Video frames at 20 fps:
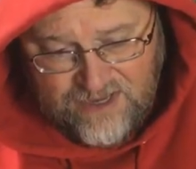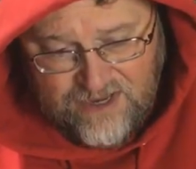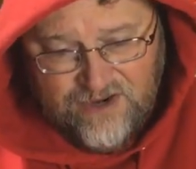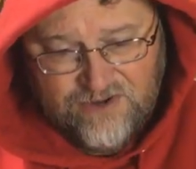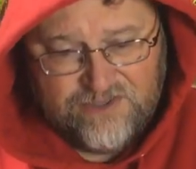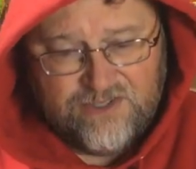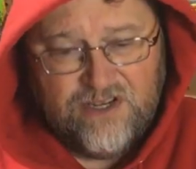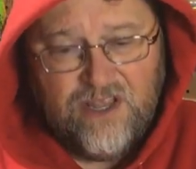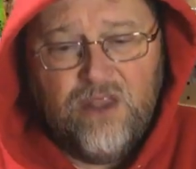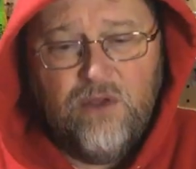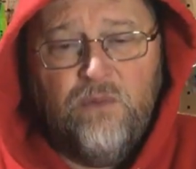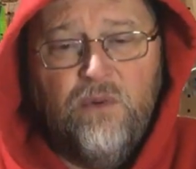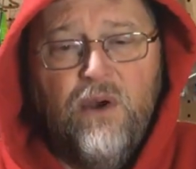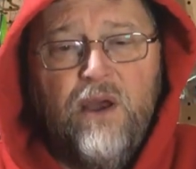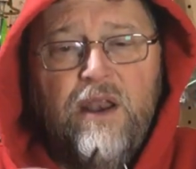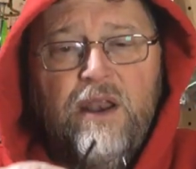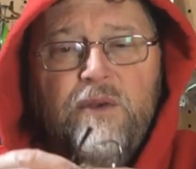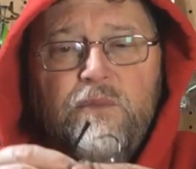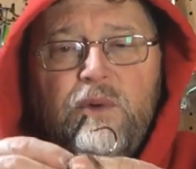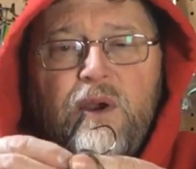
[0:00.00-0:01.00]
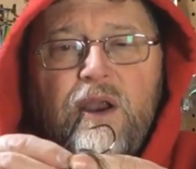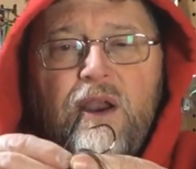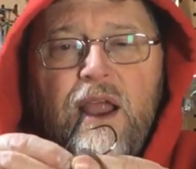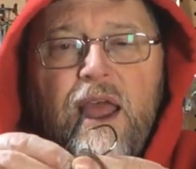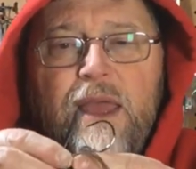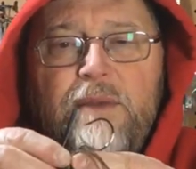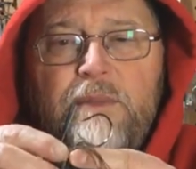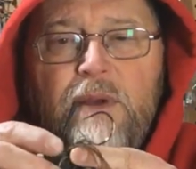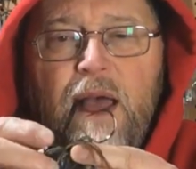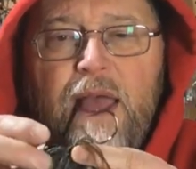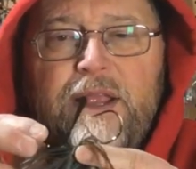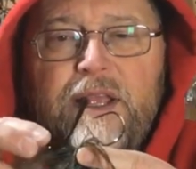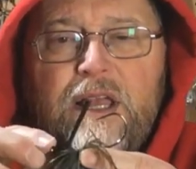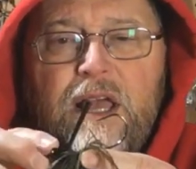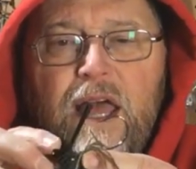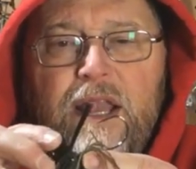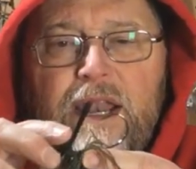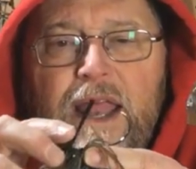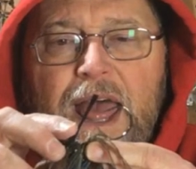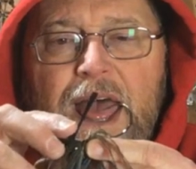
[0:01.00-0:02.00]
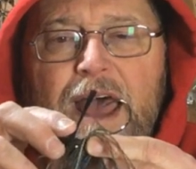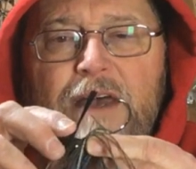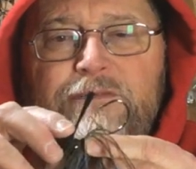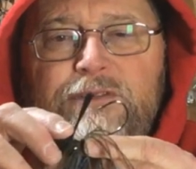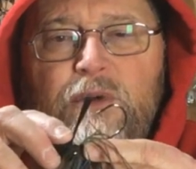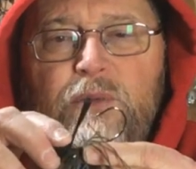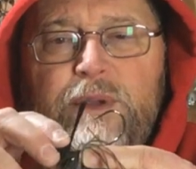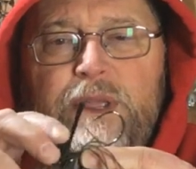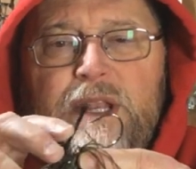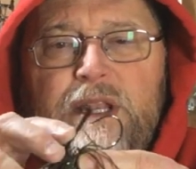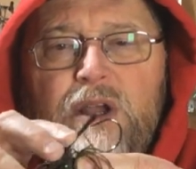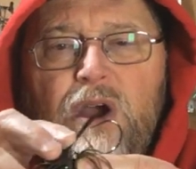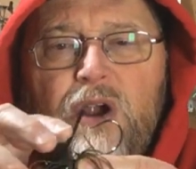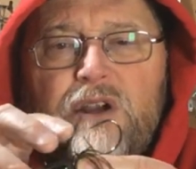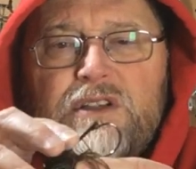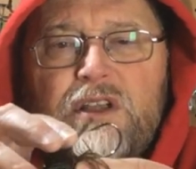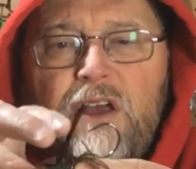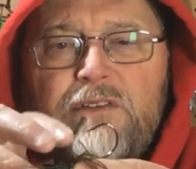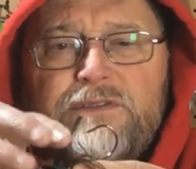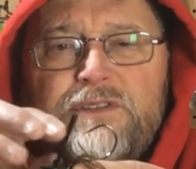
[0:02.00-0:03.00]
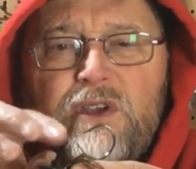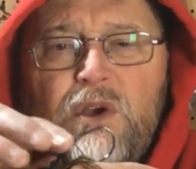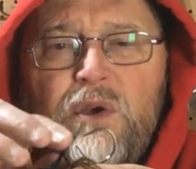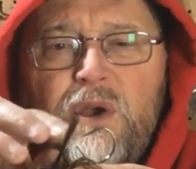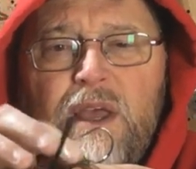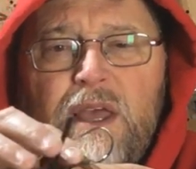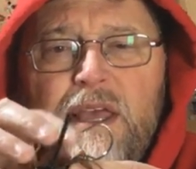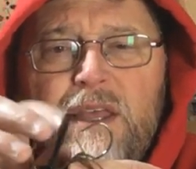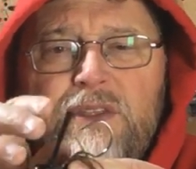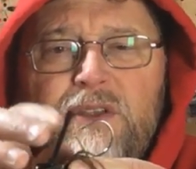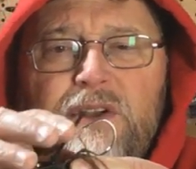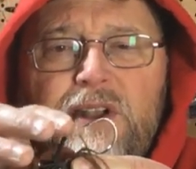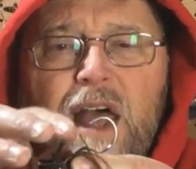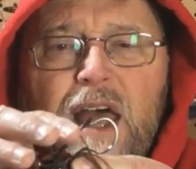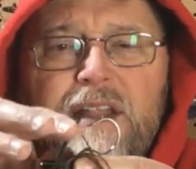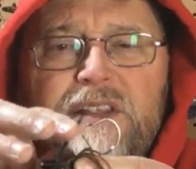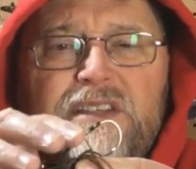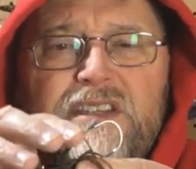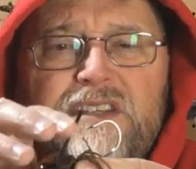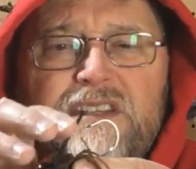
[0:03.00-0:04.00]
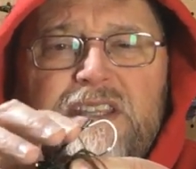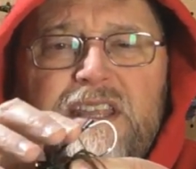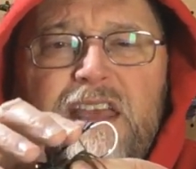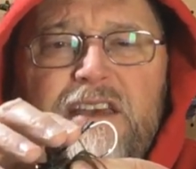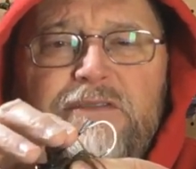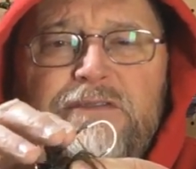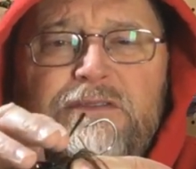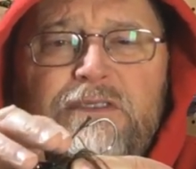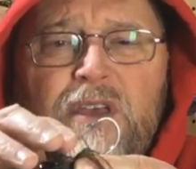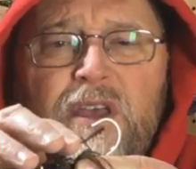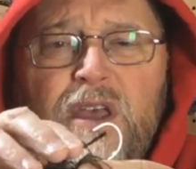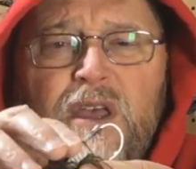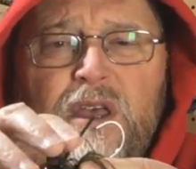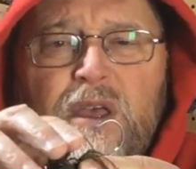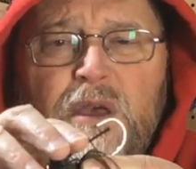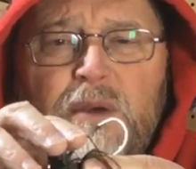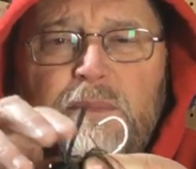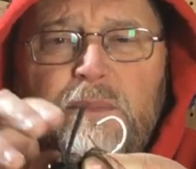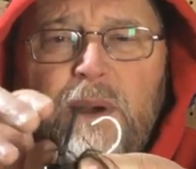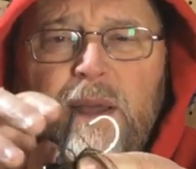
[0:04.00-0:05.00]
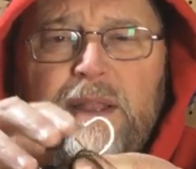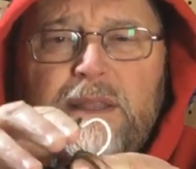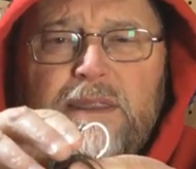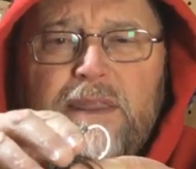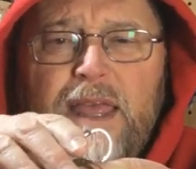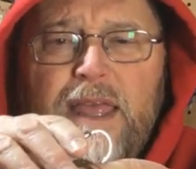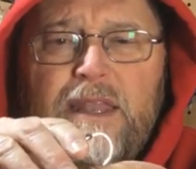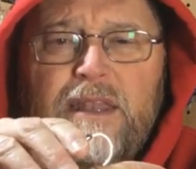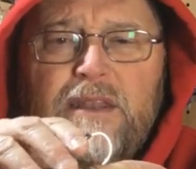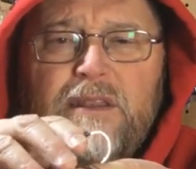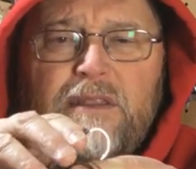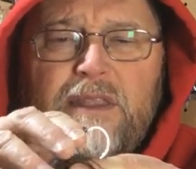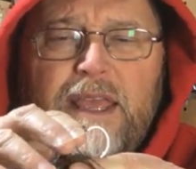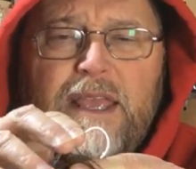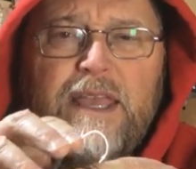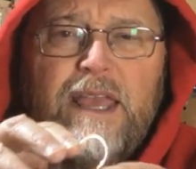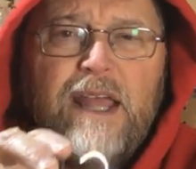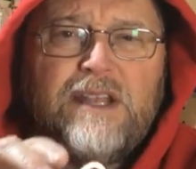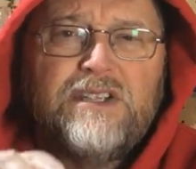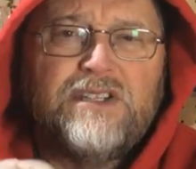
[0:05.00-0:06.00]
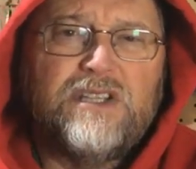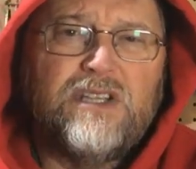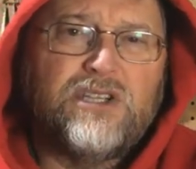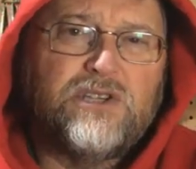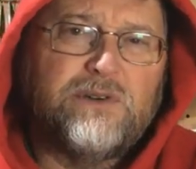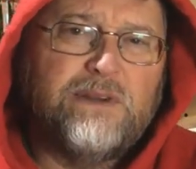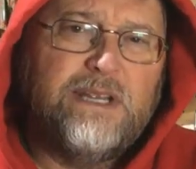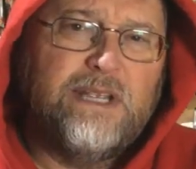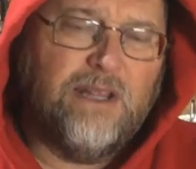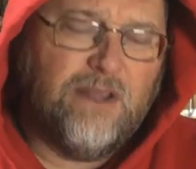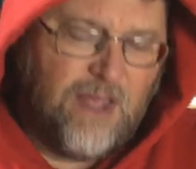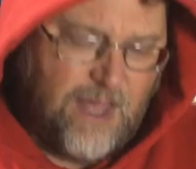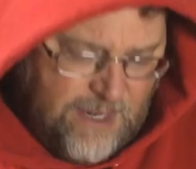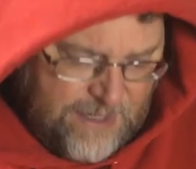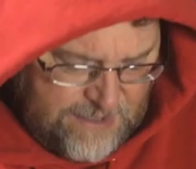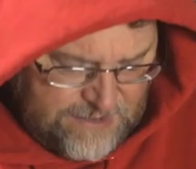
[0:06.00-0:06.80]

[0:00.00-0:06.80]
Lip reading: Here's another one where I cut half the weed guards off, so they're not as stiff, but then they catch the tree a lot